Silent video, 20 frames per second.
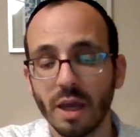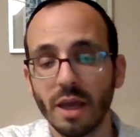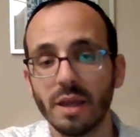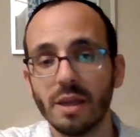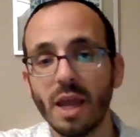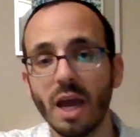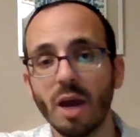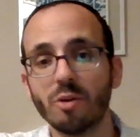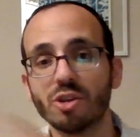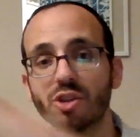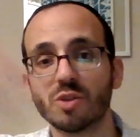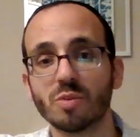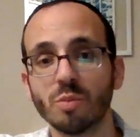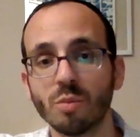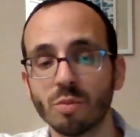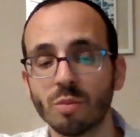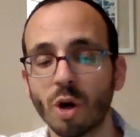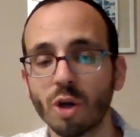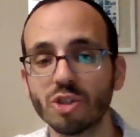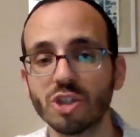Now just
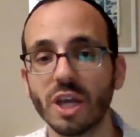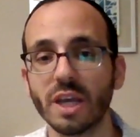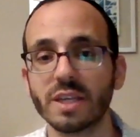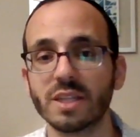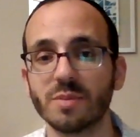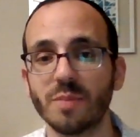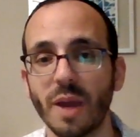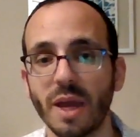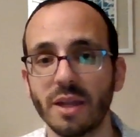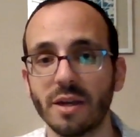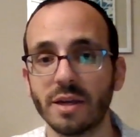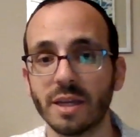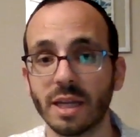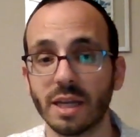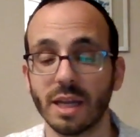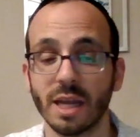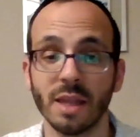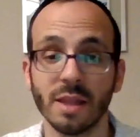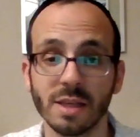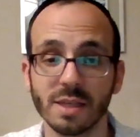Moshe expanded
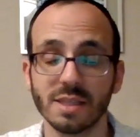it in the